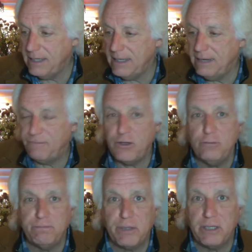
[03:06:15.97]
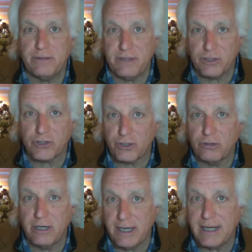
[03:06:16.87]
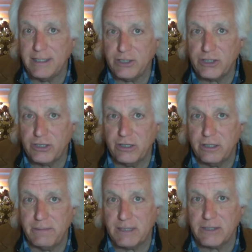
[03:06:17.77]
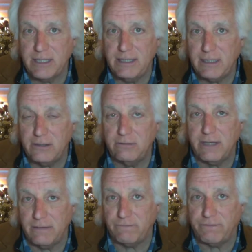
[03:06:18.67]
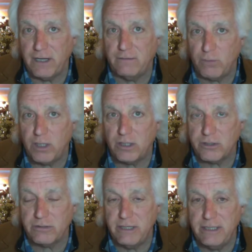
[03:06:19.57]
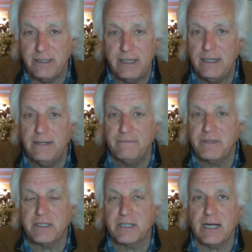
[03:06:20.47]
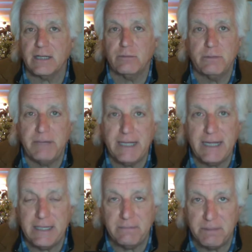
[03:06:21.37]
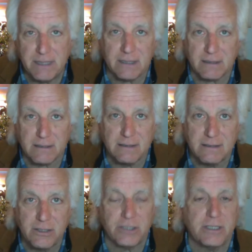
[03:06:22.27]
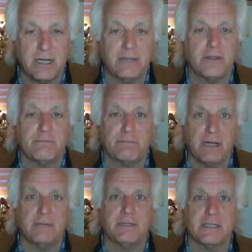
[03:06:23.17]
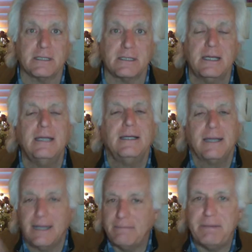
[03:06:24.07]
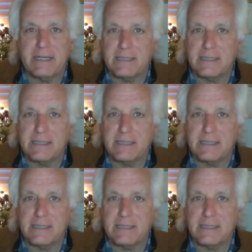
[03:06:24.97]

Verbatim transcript: if you put the story I just heard about Tilo in front of Wall Street, the stock would be 80 bucks just on the promise. I picked